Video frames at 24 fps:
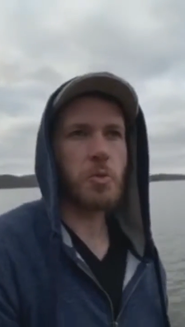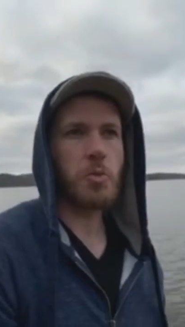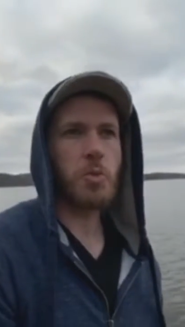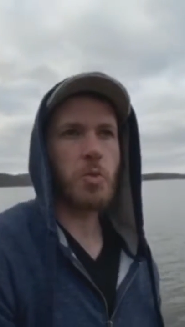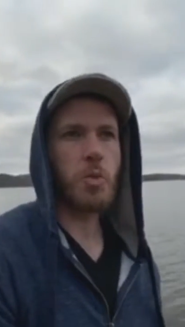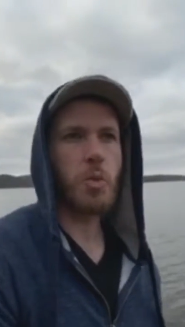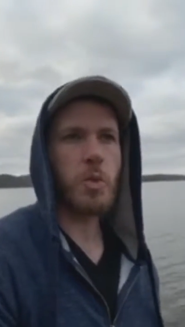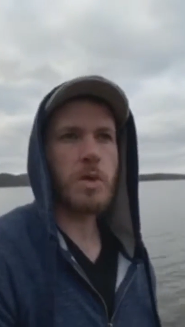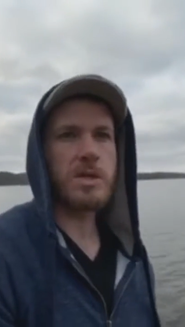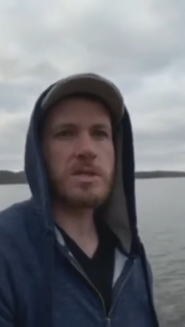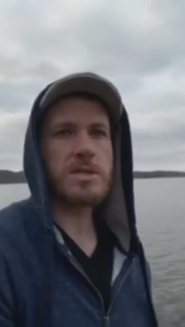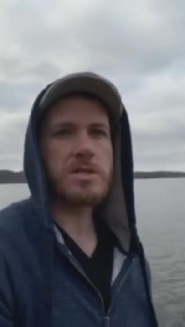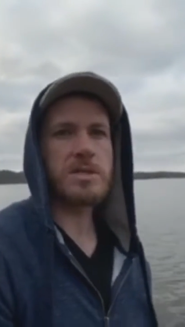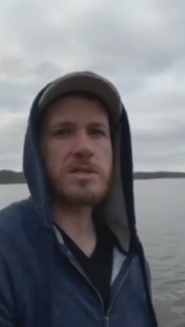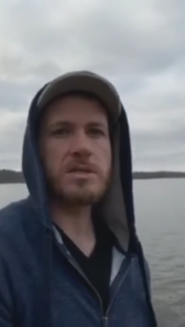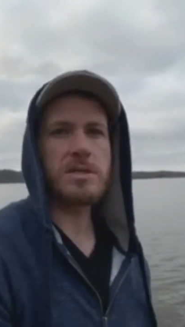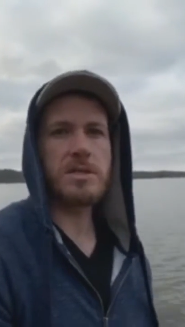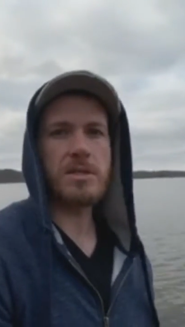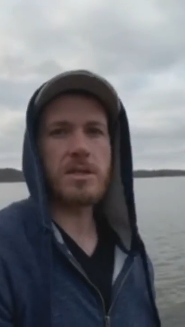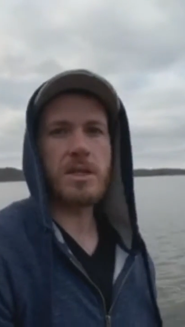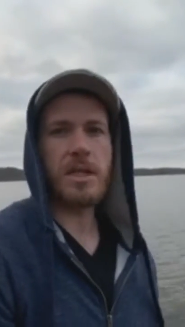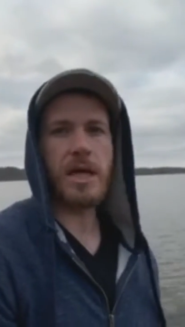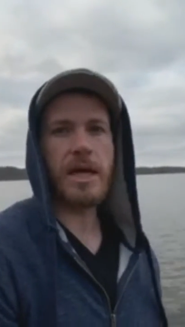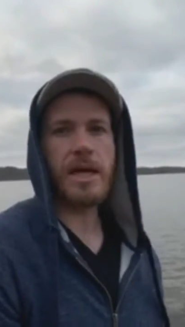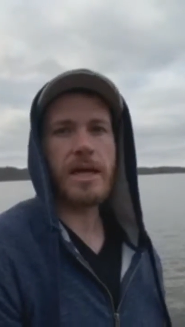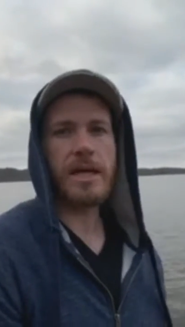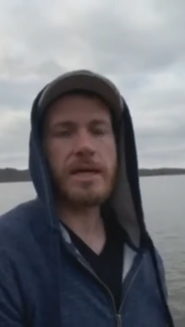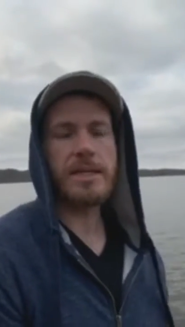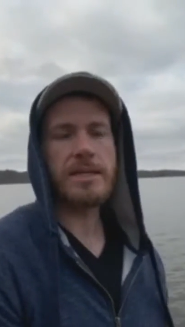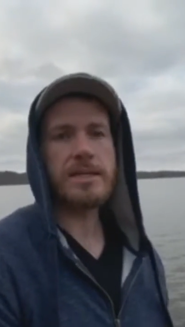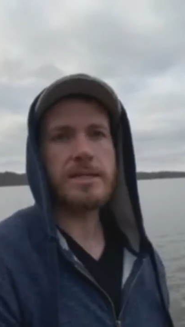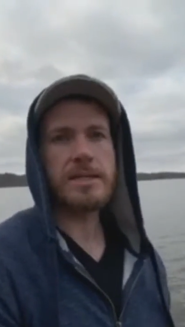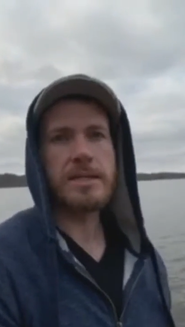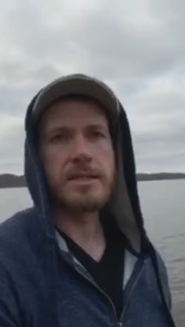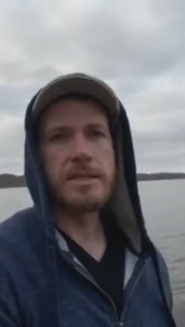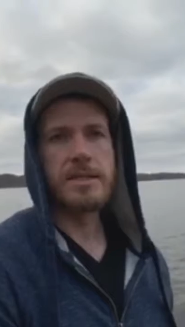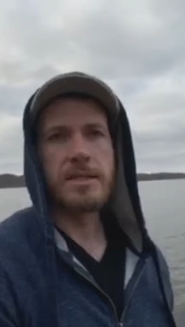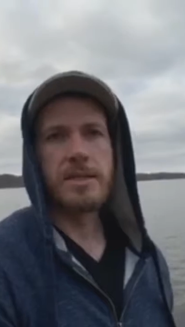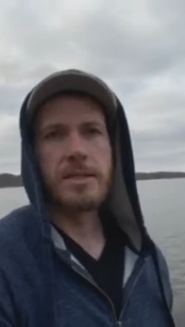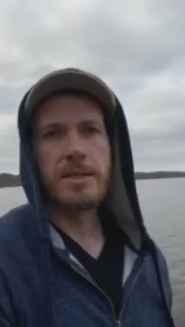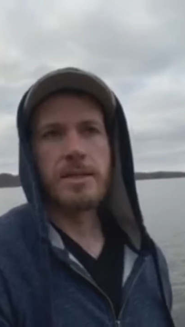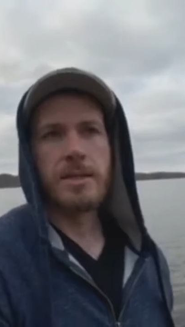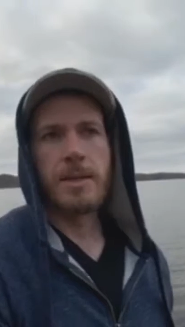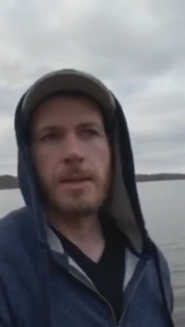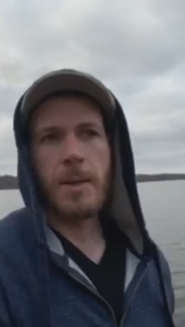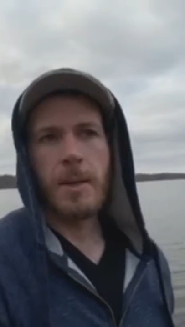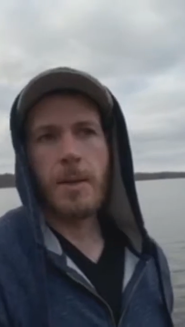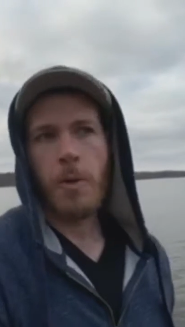was delay
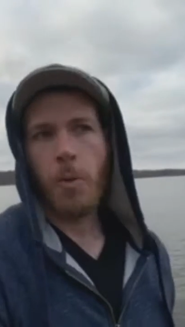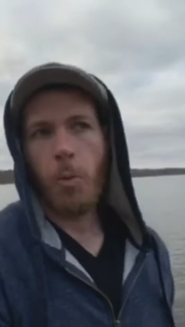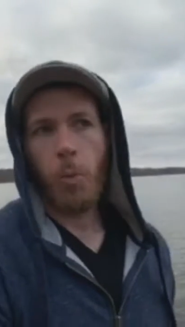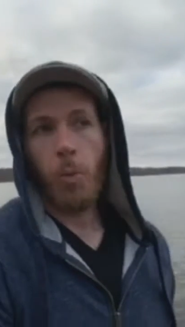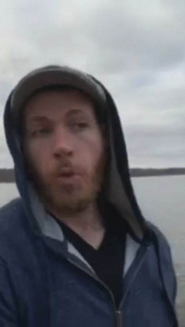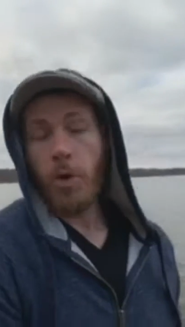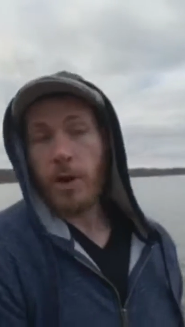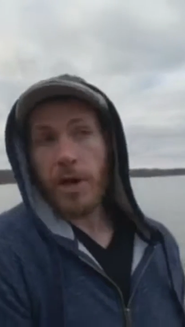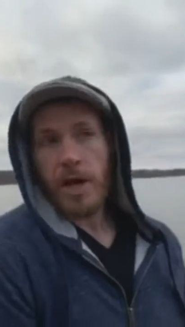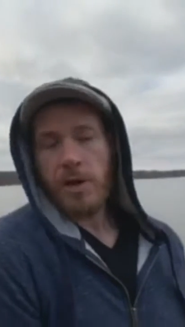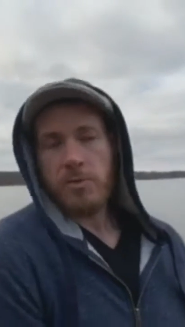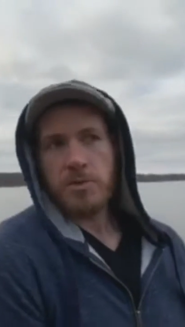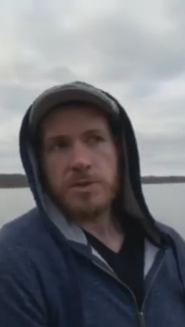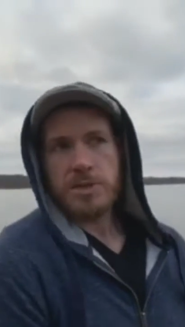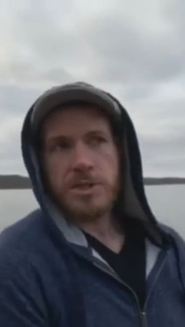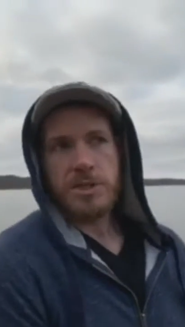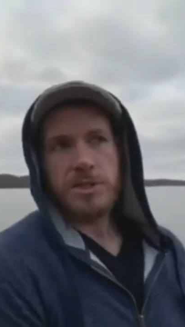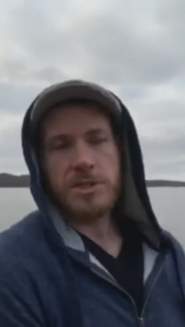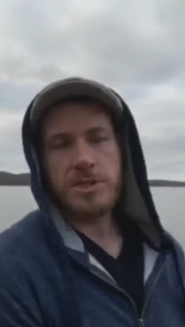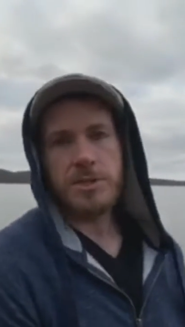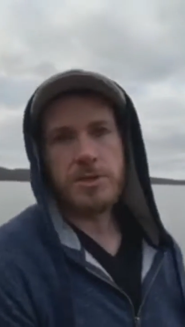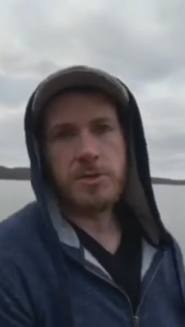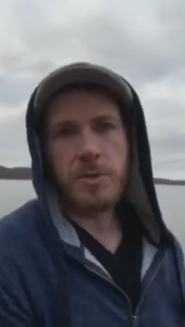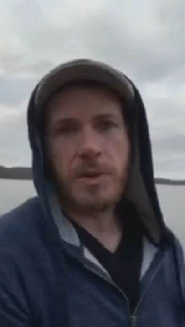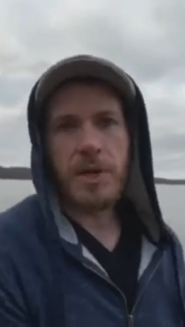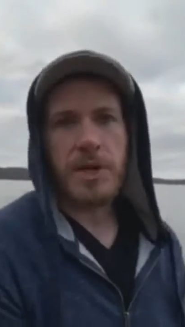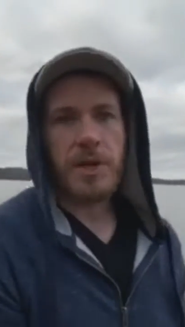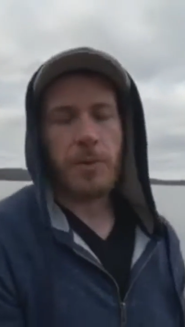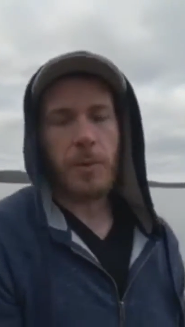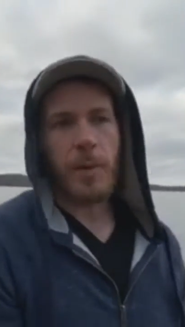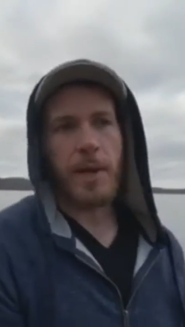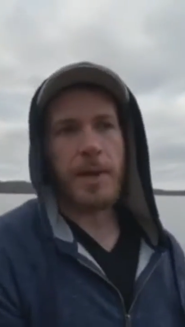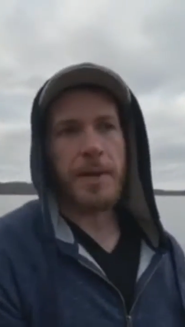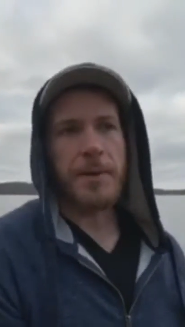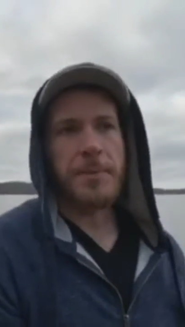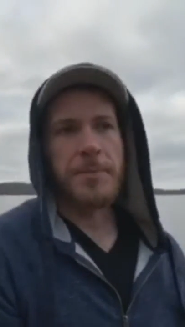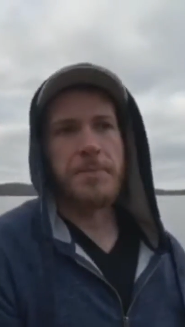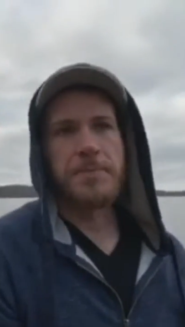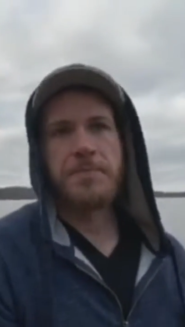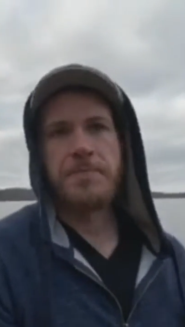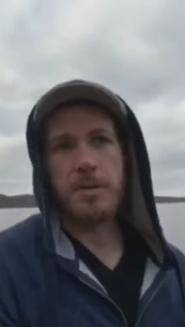what I was gonna do anyway.